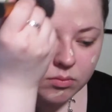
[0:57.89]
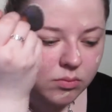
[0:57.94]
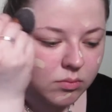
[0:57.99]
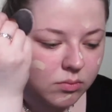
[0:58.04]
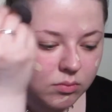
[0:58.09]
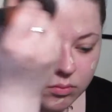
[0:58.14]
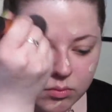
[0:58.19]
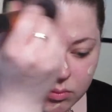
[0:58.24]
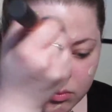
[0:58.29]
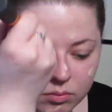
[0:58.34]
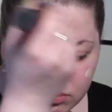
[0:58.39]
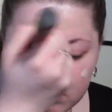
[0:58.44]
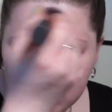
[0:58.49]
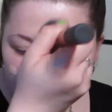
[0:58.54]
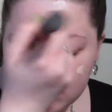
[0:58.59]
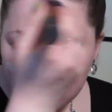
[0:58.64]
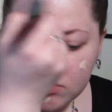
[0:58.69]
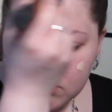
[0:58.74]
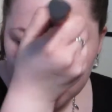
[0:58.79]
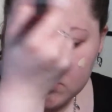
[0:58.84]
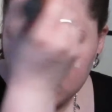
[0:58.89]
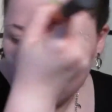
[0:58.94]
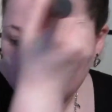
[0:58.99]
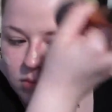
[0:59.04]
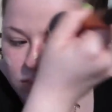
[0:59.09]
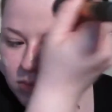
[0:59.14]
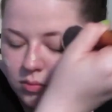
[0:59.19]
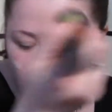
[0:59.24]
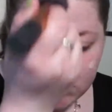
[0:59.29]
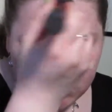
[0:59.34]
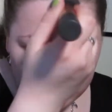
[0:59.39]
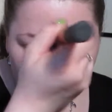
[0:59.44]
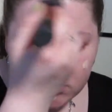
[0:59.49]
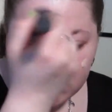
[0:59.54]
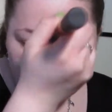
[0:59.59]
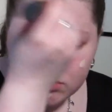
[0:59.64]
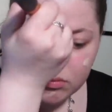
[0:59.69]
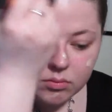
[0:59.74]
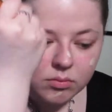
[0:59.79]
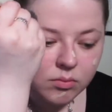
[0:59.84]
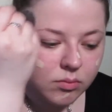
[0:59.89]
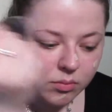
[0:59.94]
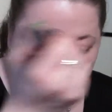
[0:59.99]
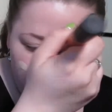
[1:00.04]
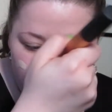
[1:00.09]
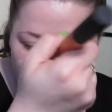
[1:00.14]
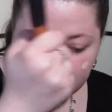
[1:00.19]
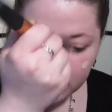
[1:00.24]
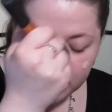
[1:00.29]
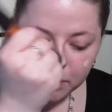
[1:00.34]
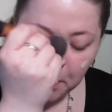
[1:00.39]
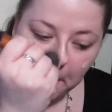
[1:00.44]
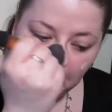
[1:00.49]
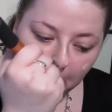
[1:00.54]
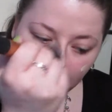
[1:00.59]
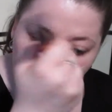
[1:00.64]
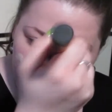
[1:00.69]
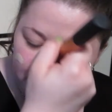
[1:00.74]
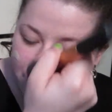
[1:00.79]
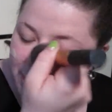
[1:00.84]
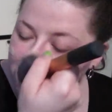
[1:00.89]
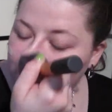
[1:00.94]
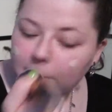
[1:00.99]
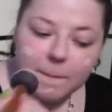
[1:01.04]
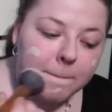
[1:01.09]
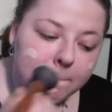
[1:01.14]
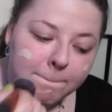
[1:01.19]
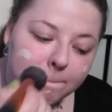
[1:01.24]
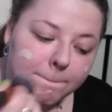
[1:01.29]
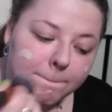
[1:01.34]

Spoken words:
I really want my skin to be flawless as a base for this makeup look.